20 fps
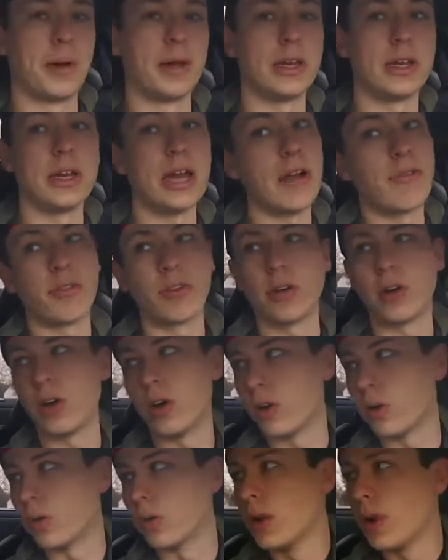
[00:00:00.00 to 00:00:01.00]
but you never
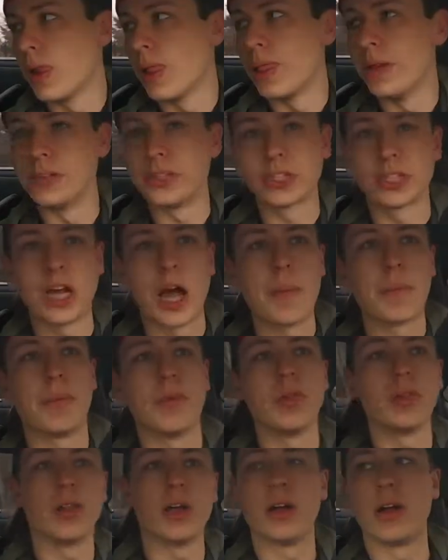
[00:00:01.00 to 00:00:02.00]
know. There's a
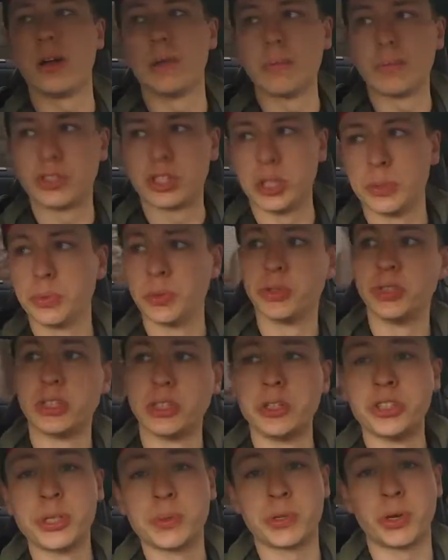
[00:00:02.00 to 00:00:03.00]
couple Subaru
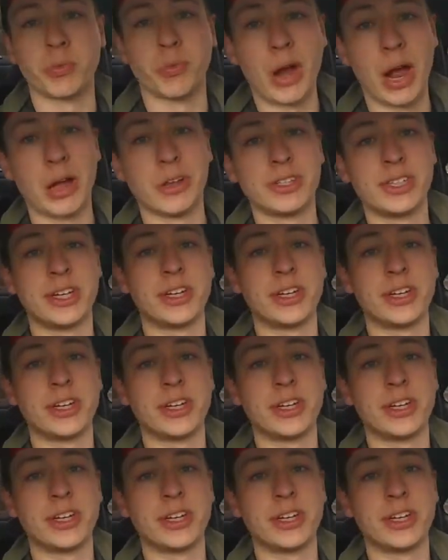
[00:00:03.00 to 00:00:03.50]
dealerships around